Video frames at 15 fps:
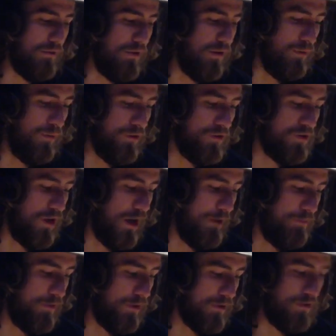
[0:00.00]
in a wood
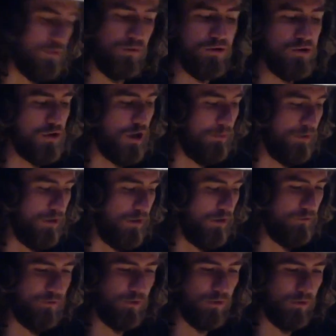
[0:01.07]
shop, and there's a wood shop here on
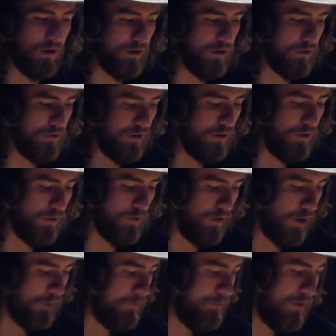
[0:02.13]
Fort Rucker, the local
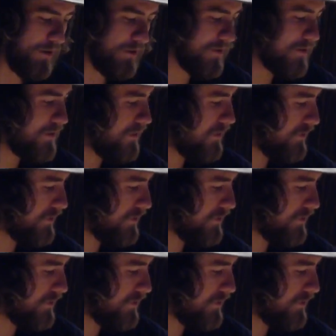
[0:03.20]
Army base.